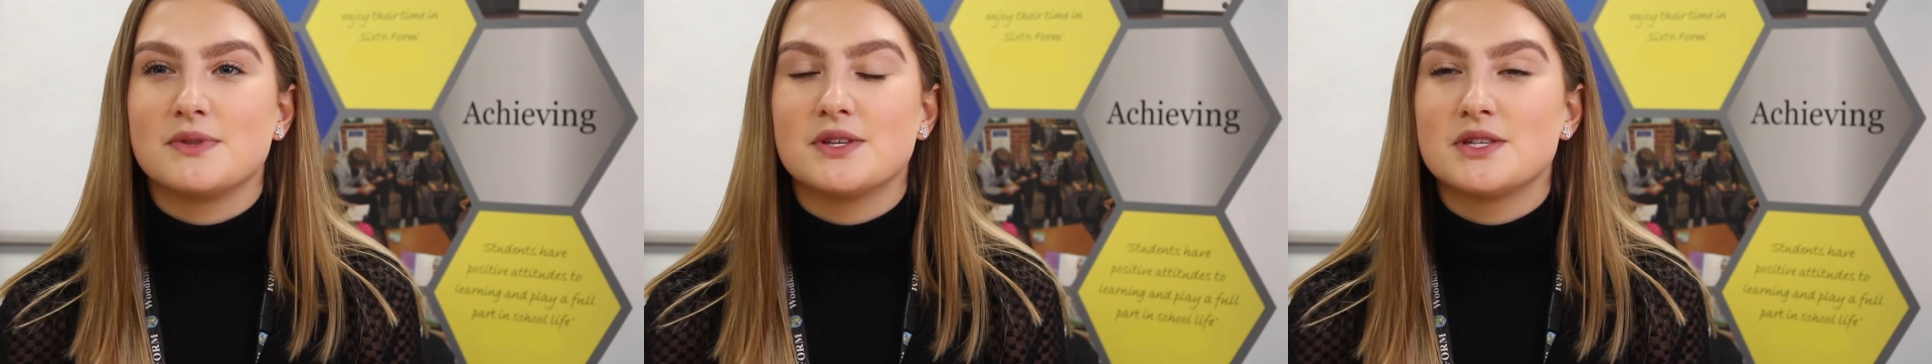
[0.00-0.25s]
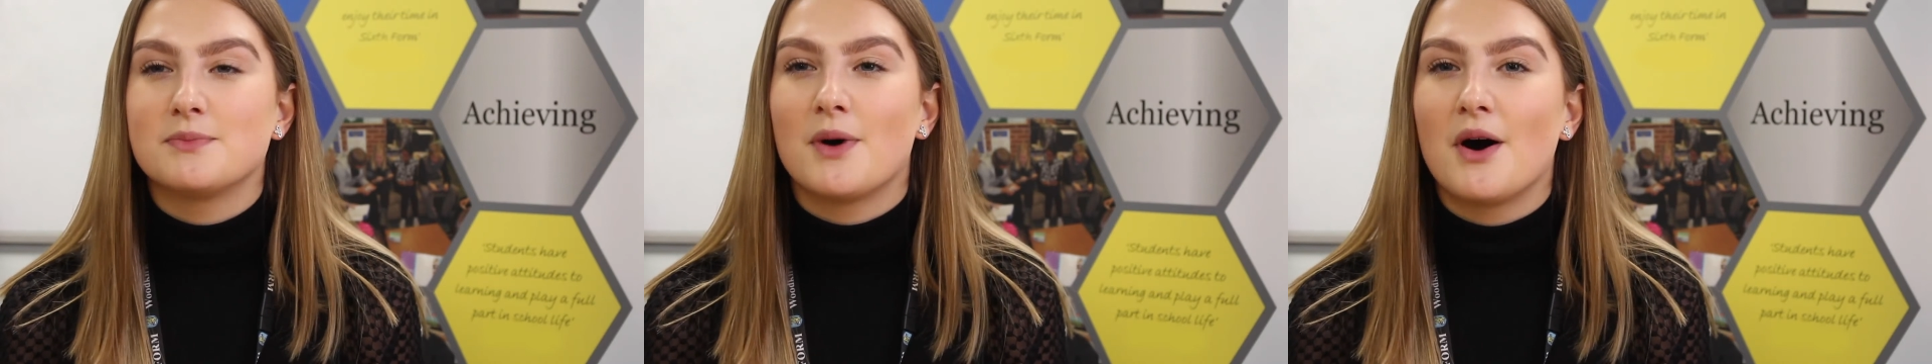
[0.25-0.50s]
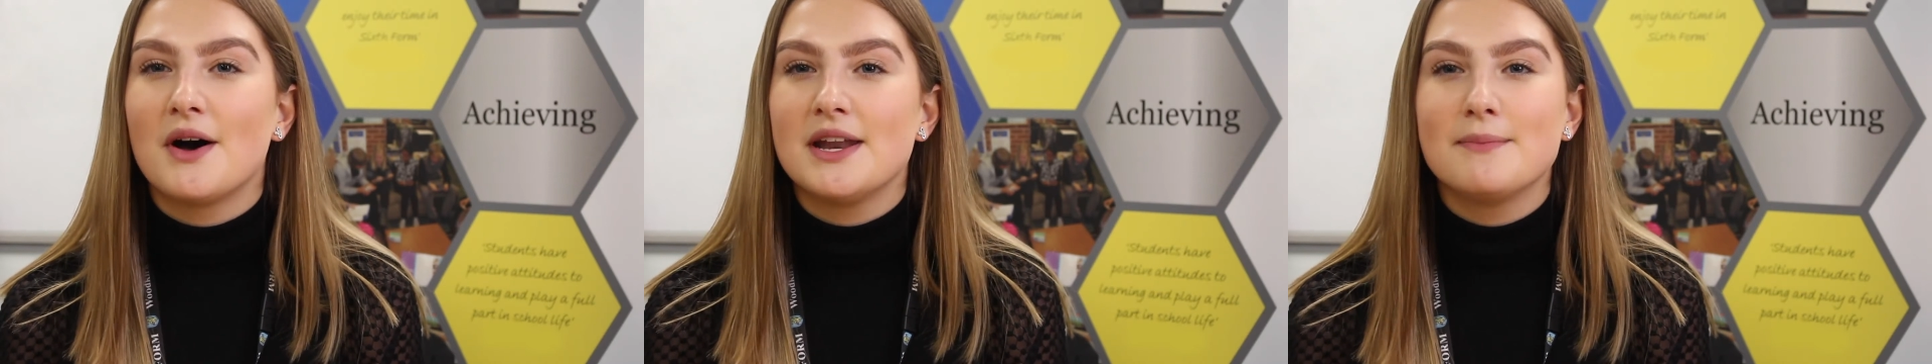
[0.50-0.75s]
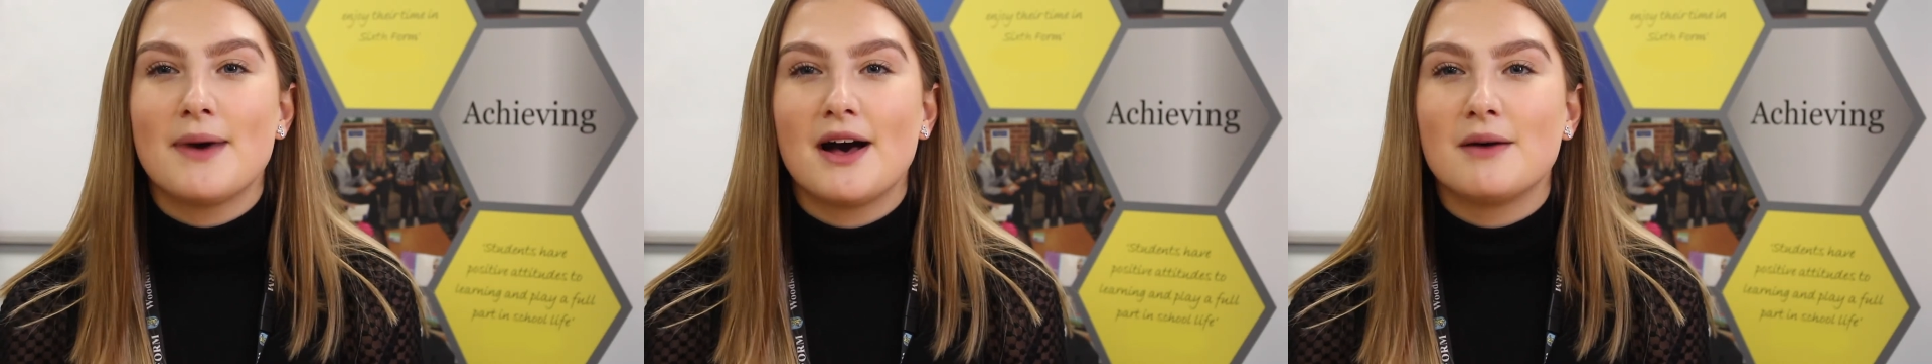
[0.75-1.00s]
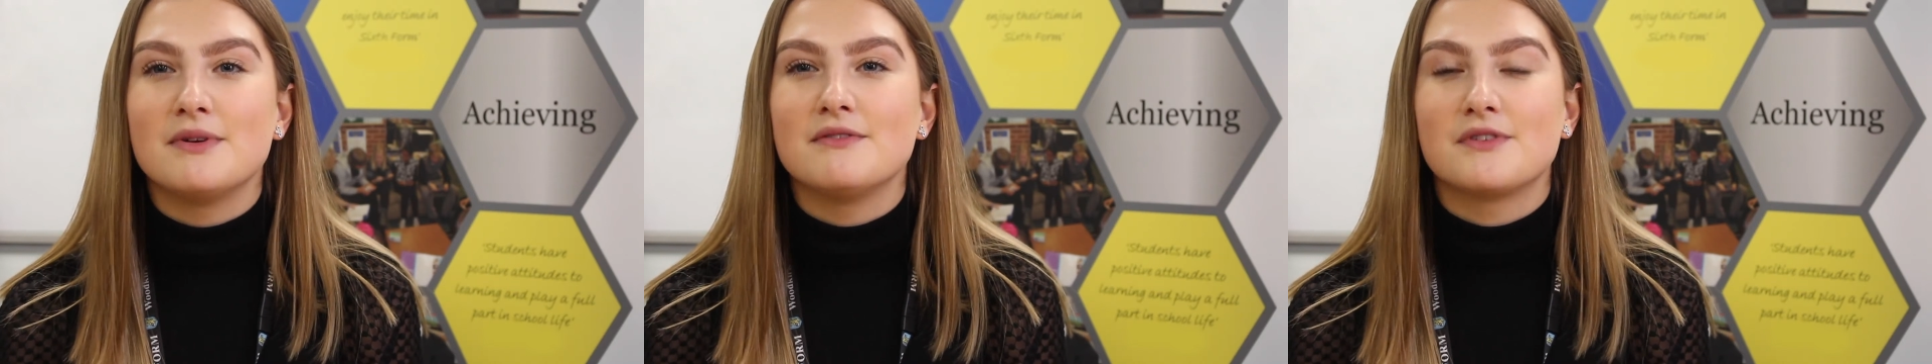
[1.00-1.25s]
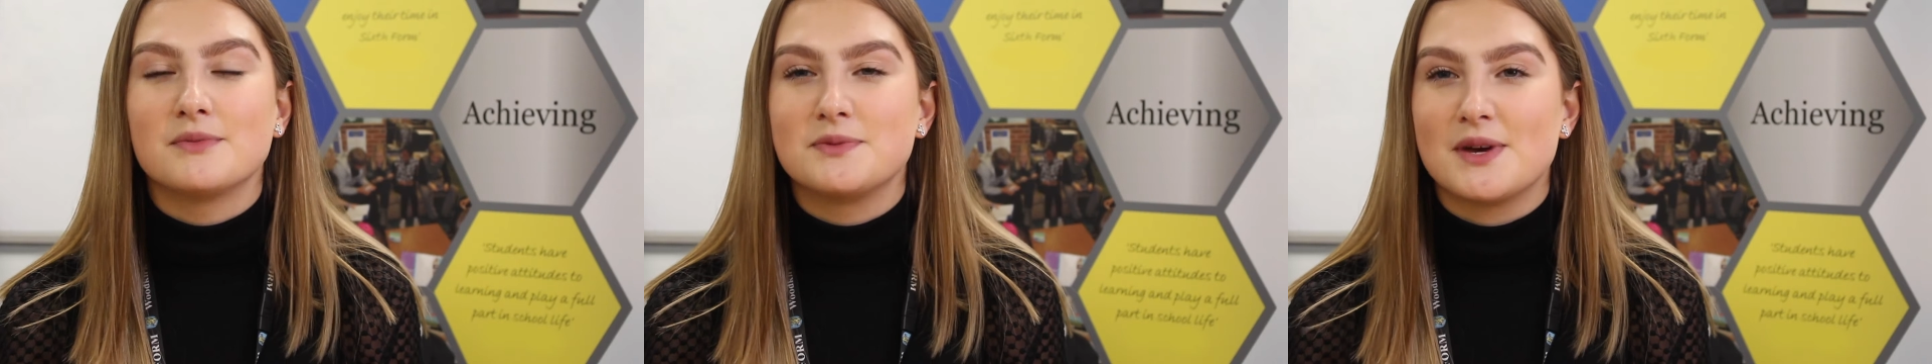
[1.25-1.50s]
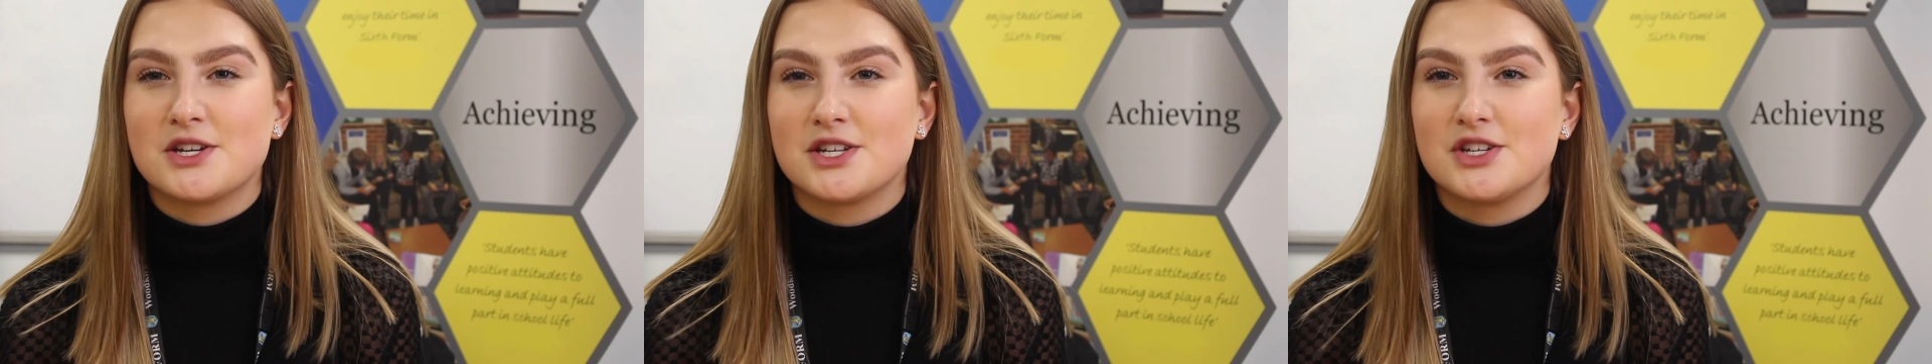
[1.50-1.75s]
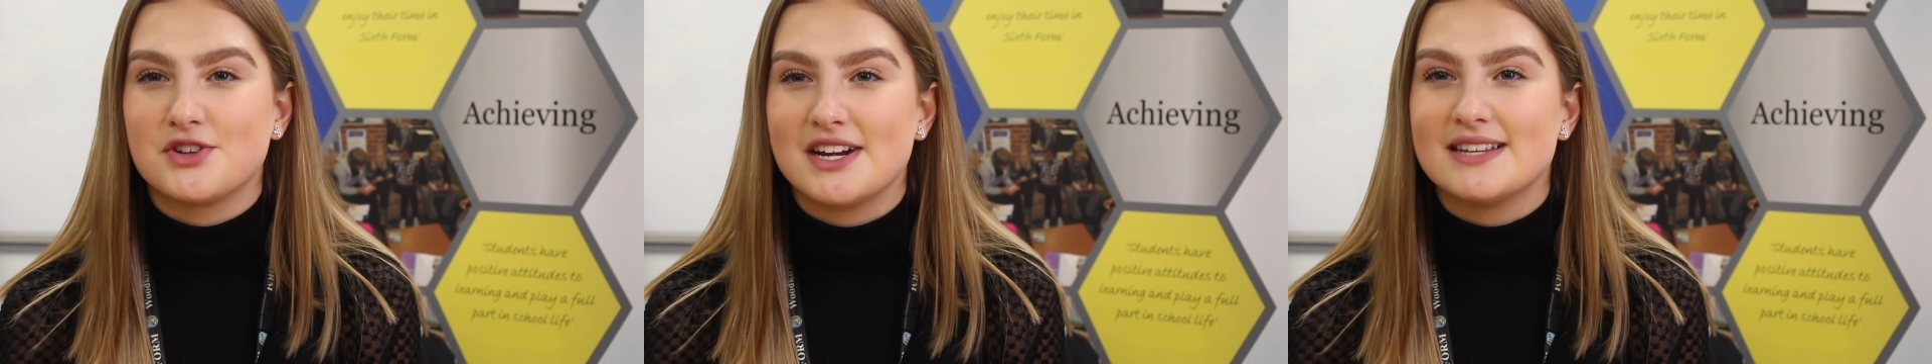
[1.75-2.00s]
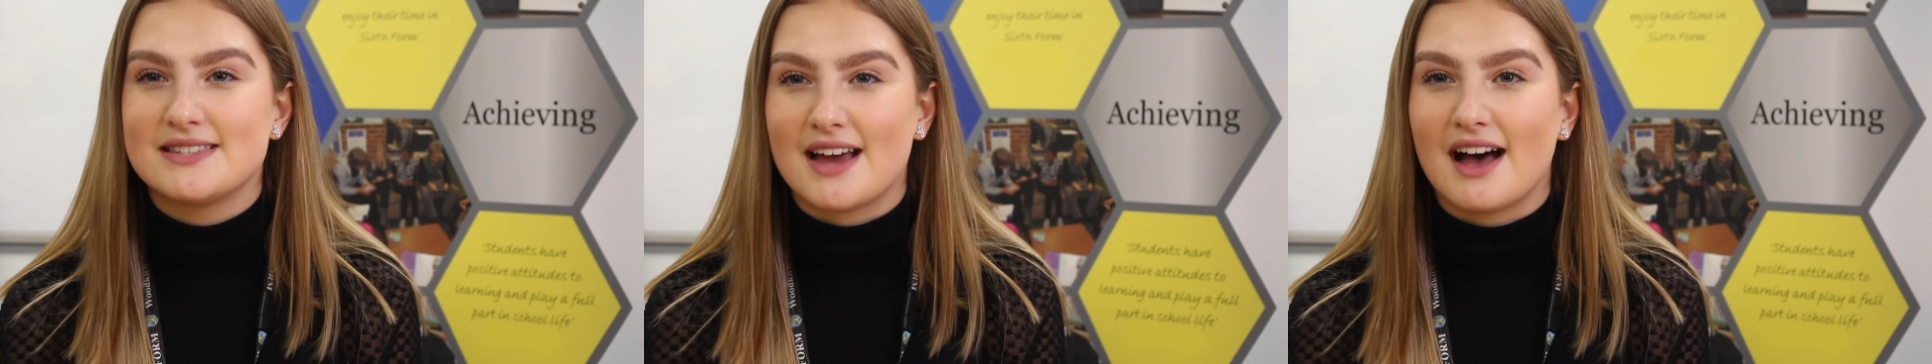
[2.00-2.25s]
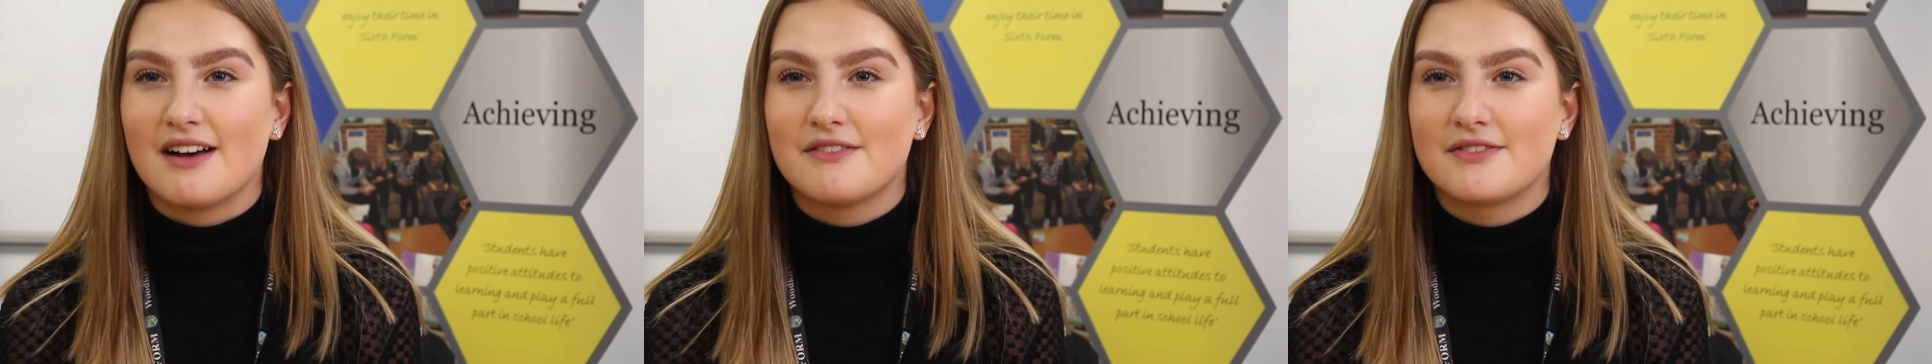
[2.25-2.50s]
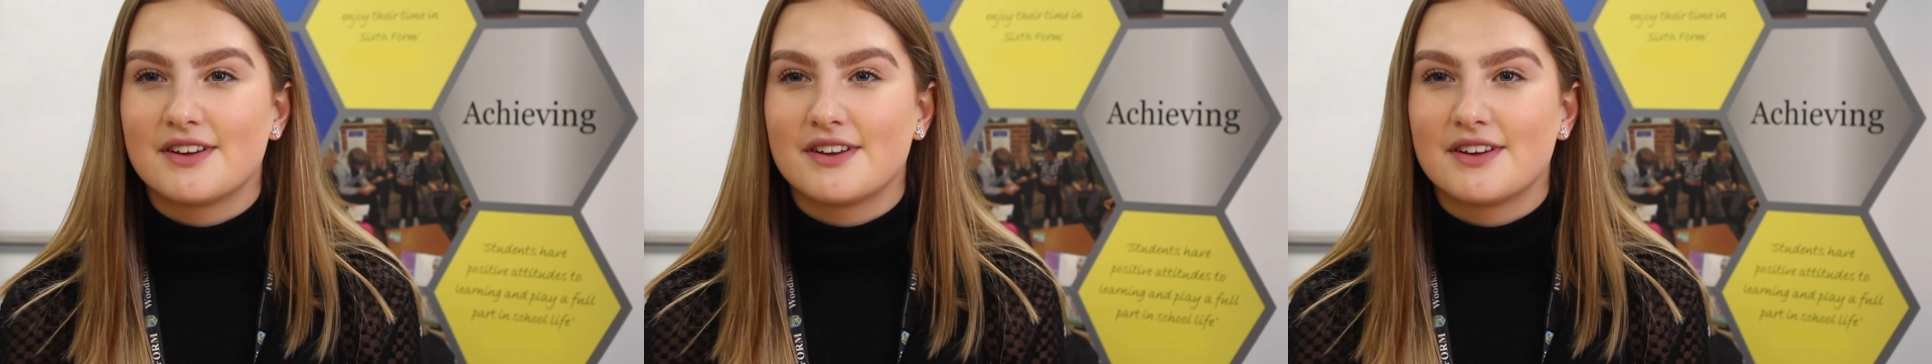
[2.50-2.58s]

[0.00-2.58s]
with the support and empowerment from specially trained staff.